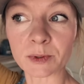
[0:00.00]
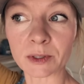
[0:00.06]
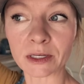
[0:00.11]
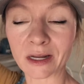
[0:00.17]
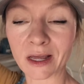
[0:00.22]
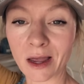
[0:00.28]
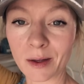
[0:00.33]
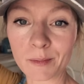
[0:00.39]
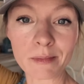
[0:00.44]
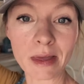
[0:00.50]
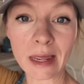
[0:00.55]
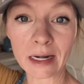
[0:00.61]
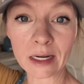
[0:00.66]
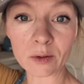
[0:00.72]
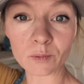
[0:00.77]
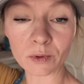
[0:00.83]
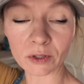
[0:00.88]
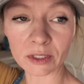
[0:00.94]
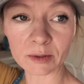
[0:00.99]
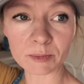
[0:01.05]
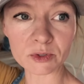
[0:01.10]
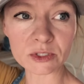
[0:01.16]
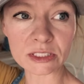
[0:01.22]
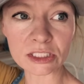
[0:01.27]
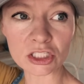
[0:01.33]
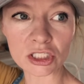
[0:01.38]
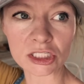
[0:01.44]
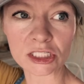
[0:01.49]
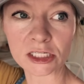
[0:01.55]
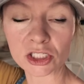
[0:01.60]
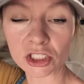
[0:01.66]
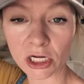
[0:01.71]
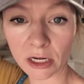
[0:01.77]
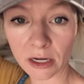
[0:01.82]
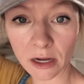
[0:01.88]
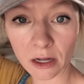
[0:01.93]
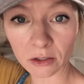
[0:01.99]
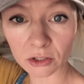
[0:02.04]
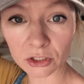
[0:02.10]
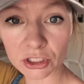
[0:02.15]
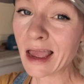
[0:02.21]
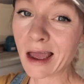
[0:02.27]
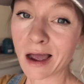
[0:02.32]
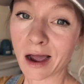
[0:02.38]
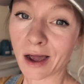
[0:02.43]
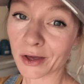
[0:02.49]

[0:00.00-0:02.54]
but not many, really mostly just to check colors.